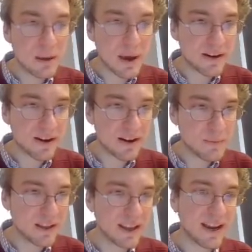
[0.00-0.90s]
about a
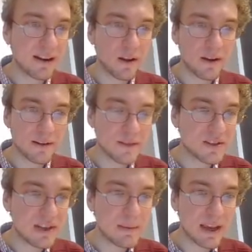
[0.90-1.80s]
non-abelian analog of
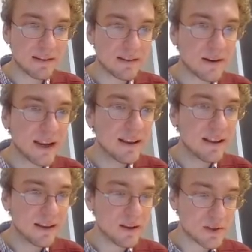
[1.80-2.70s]
this DBI theory.
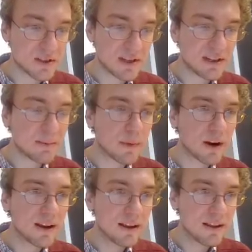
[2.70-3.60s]
It uses TT
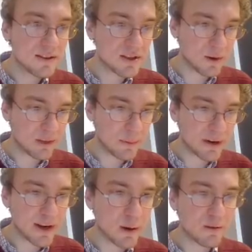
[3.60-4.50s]
bar. This is the only
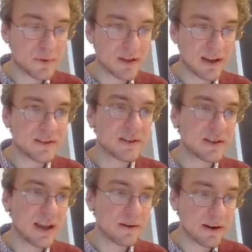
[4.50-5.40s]
one I know of besides the
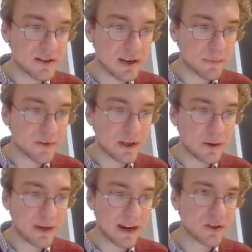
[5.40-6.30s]
standard examples that
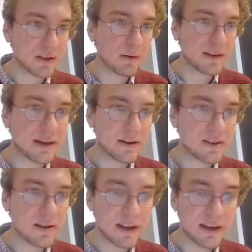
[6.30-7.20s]
you can actually down and
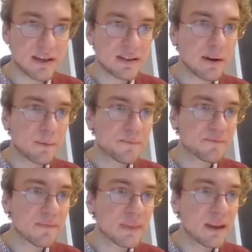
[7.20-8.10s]
study in detail.
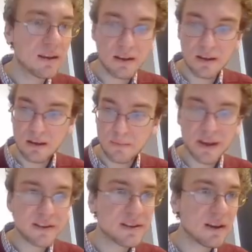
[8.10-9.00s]

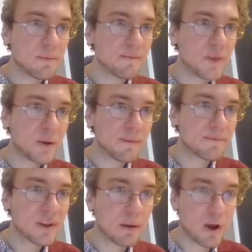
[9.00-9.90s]
But okay,
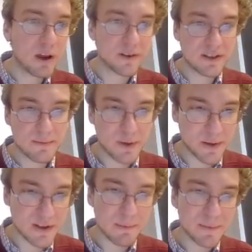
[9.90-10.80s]
I'm way over time, so
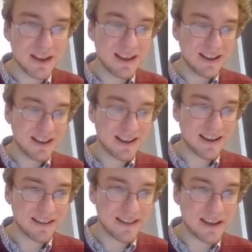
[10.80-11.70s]
I'll stop.
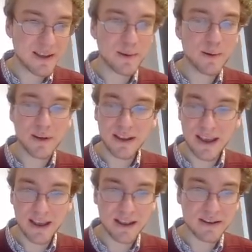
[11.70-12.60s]
Thank you,
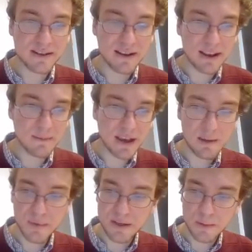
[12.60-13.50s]
and I am
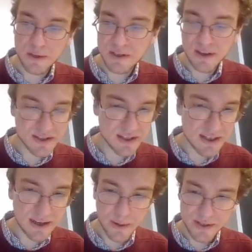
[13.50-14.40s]
happy to discuss and
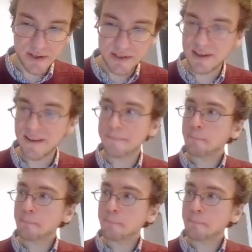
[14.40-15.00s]
take questions.